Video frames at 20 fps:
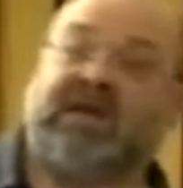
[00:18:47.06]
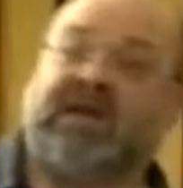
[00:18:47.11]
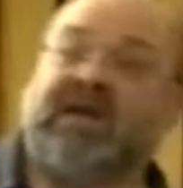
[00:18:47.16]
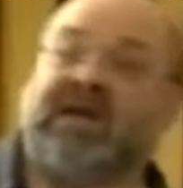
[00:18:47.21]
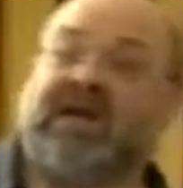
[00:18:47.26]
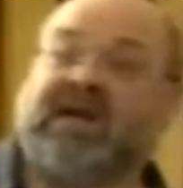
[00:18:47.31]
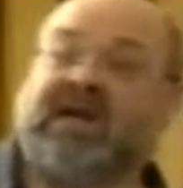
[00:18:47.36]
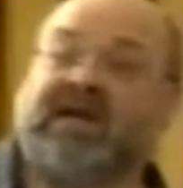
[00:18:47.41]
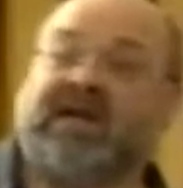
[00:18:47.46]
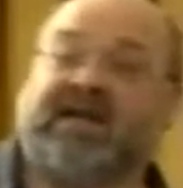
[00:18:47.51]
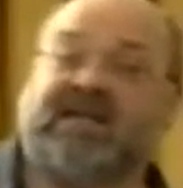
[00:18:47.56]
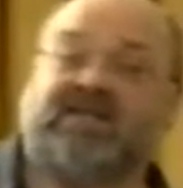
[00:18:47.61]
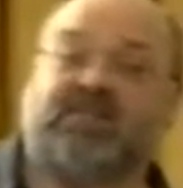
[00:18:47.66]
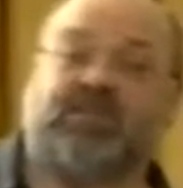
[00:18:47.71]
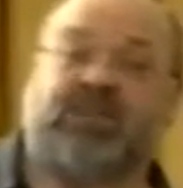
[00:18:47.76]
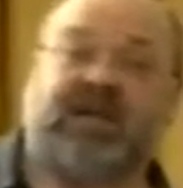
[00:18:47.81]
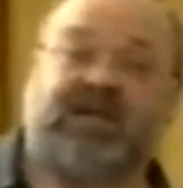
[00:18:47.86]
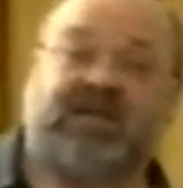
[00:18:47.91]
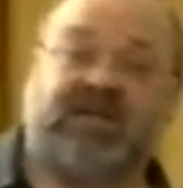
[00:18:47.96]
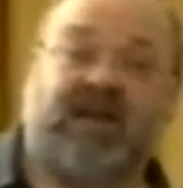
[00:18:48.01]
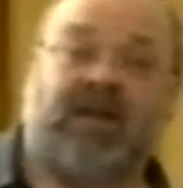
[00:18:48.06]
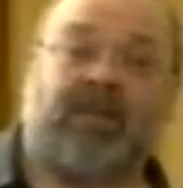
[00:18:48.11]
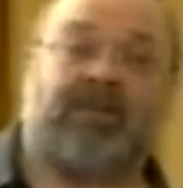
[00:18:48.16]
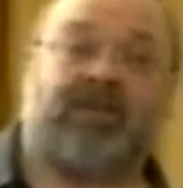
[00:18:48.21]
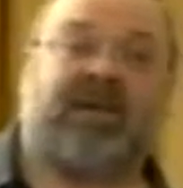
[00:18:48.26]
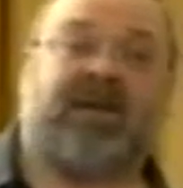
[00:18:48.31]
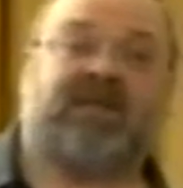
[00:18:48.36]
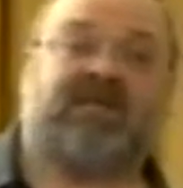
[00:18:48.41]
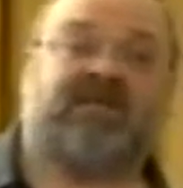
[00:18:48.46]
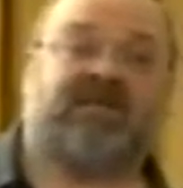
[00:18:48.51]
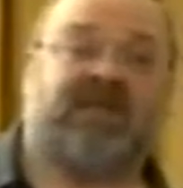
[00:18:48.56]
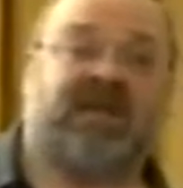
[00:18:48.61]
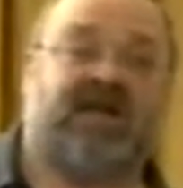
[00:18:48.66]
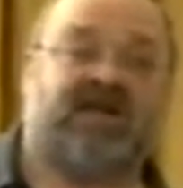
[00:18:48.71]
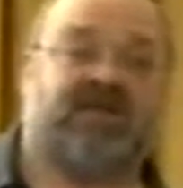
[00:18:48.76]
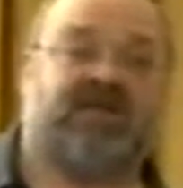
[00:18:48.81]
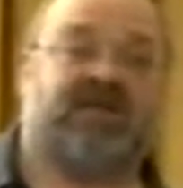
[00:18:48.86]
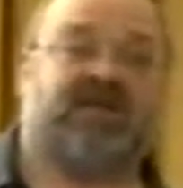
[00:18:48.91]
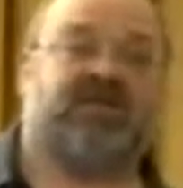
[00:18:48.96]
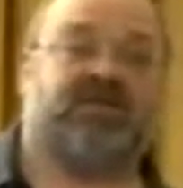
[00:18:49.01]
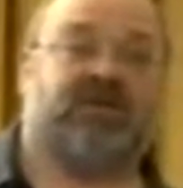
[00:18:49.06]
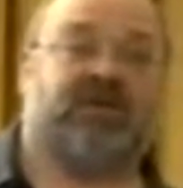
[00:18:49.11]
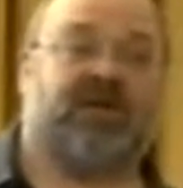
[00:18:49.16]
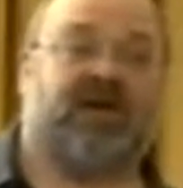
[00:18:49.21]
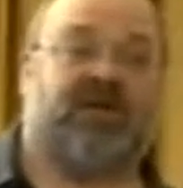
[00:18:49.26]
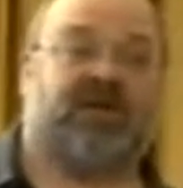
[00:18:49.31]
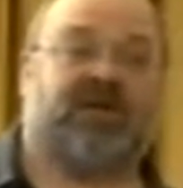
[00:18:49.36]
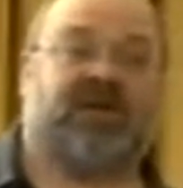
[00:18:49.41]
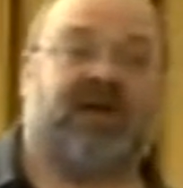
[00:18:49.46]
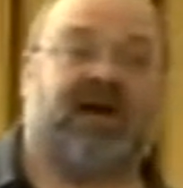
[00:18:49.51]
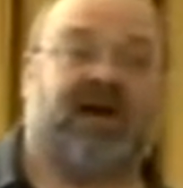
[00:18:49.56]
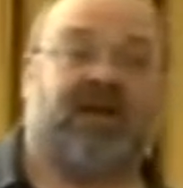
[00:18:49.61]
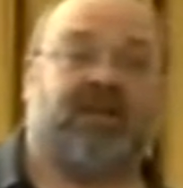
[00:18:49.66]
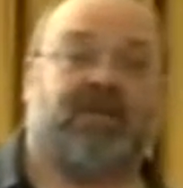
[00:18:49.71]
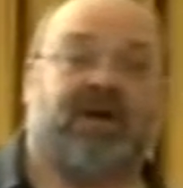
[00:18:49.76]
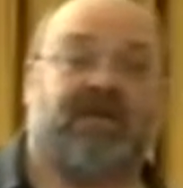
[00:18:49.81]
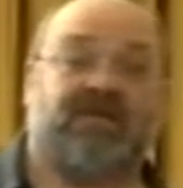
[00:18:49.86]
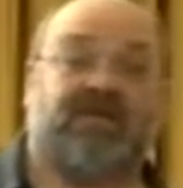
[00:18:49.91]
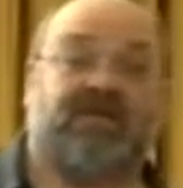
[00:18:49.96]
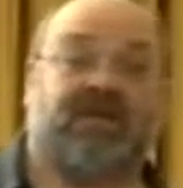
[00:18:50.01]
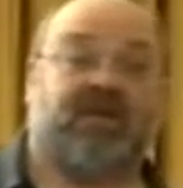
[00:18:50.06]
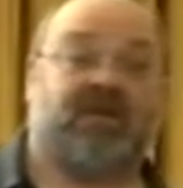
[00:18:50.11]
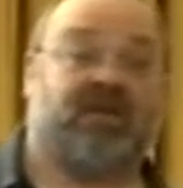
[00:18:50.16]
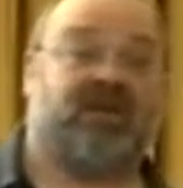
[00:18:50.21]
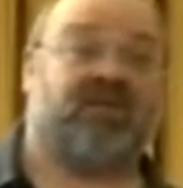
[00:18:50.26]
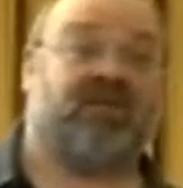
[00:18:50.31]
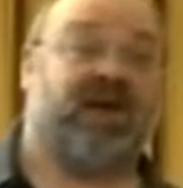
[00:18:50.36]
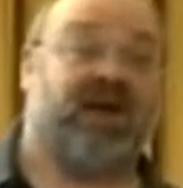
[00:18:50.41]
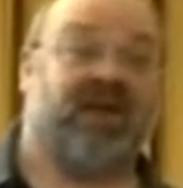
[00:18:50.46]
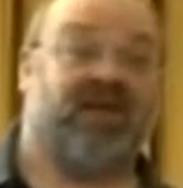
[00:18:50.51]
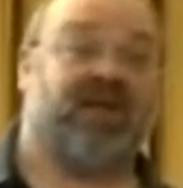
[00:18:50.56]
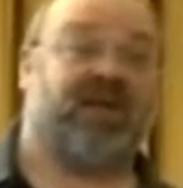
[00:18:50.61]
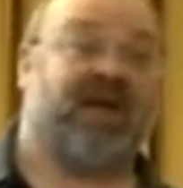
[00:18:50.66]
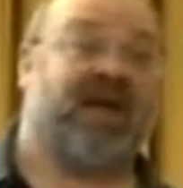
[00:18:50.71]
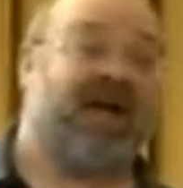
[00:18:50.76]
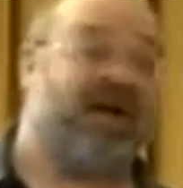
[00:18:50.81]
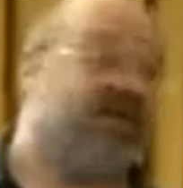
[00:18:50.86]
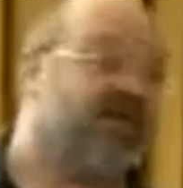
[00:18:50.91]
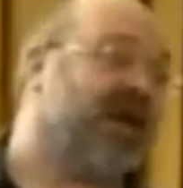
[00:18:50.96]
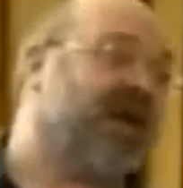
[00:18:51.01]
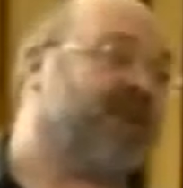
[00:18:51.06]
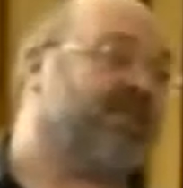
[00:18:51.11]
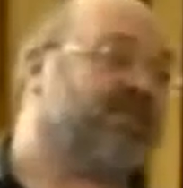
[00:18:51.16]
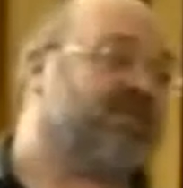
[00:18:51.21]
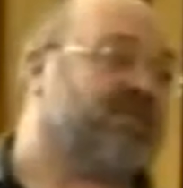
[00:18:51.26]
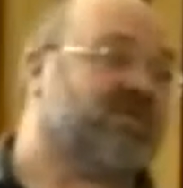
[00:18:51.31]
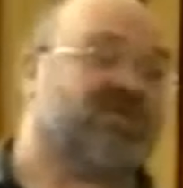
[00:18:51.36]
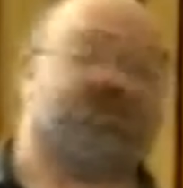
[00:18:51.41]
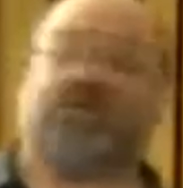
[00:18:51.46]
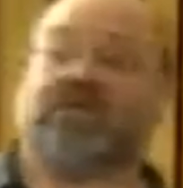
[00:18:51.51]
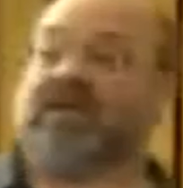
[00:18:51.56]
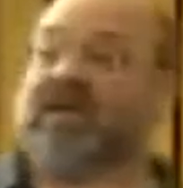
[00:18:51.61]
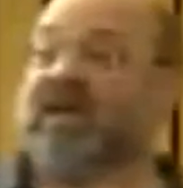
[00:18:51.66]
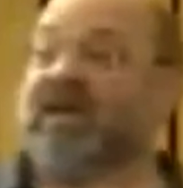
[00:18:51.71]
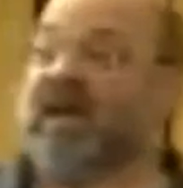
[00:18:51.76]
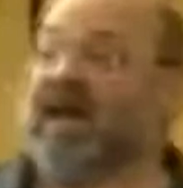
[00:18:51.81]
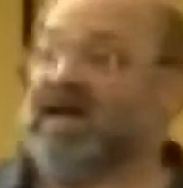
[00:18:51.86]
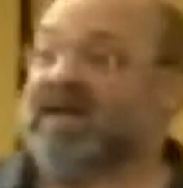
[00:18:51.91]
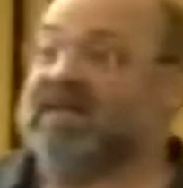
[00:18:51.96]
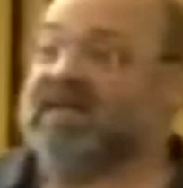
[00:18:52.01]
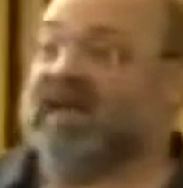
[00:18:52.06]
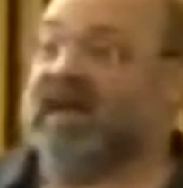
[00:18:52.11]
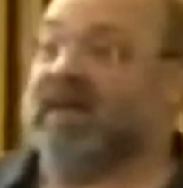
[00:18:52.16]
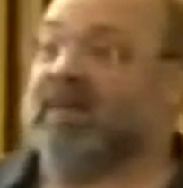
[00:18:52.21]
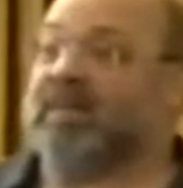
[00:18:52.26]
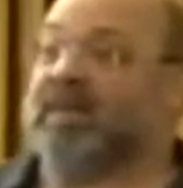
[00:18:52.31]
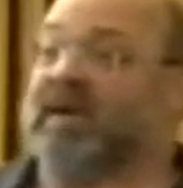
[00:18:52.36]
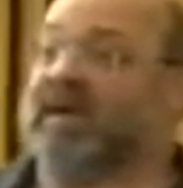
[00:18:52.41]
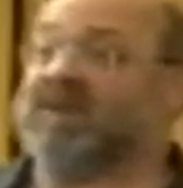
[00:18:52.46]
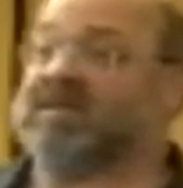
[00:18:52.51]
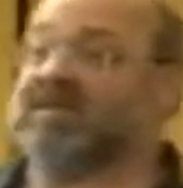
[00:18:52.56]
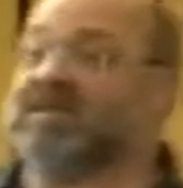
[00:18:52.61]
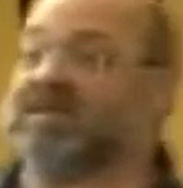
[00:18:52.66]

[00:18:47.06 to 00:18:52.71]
It gets picked up and stashed into another database, so that if anything ever happens to the Enlighten database,